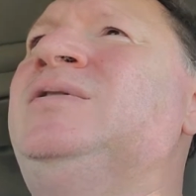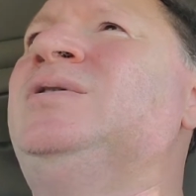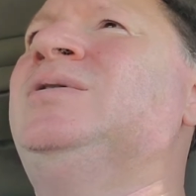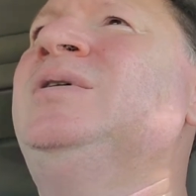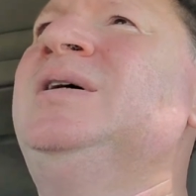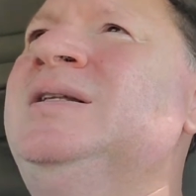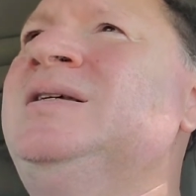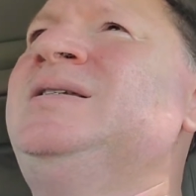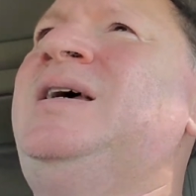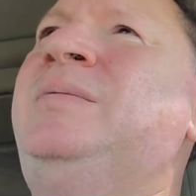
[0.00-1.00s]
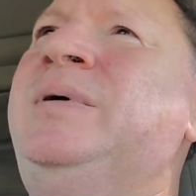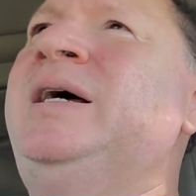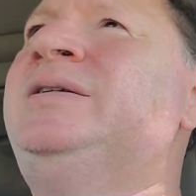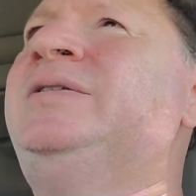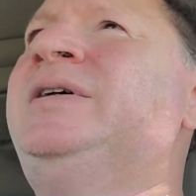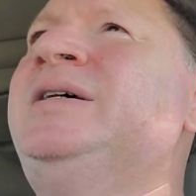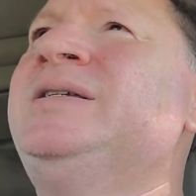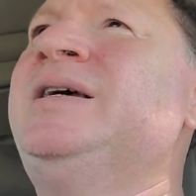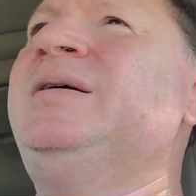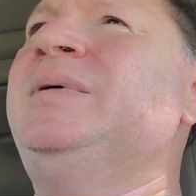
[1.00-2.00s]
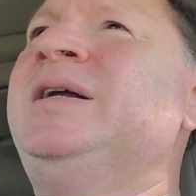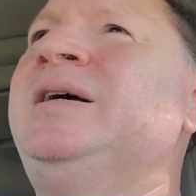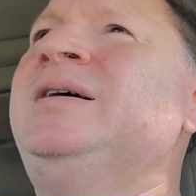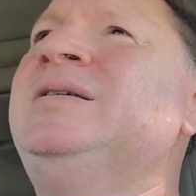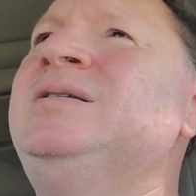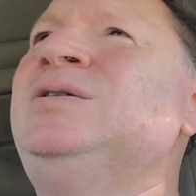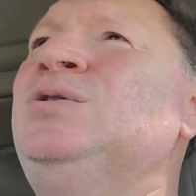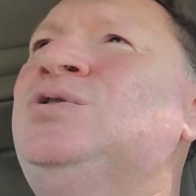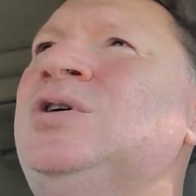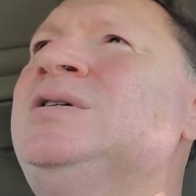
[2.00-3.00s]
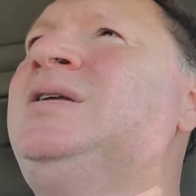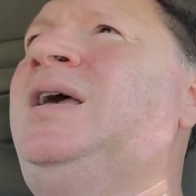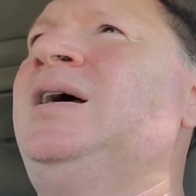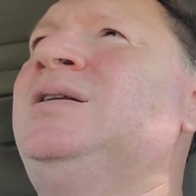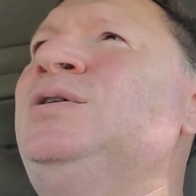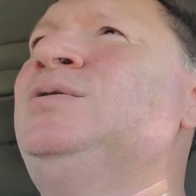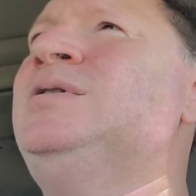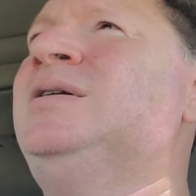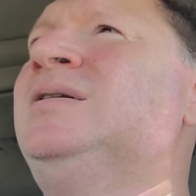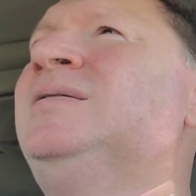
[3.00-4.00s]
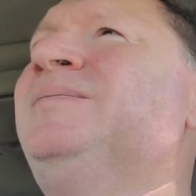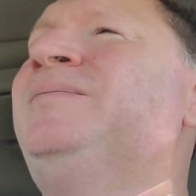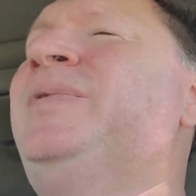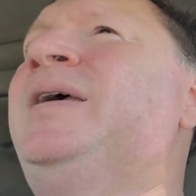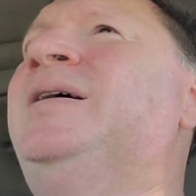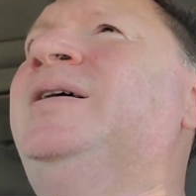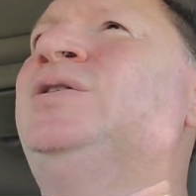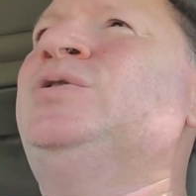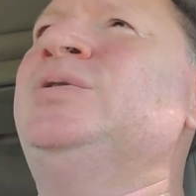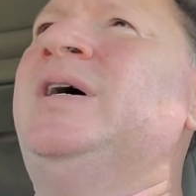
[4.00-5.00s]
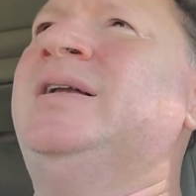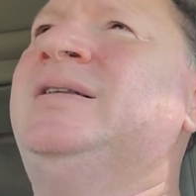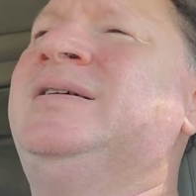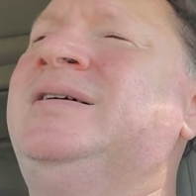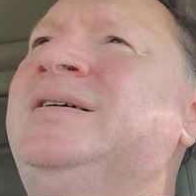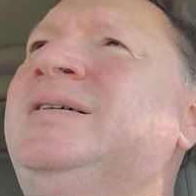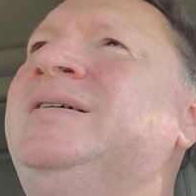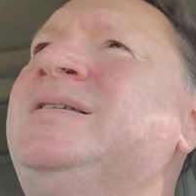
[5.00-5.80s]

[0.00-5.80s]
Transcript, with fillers: you the same battery as anybody else you just can't use it to that uh,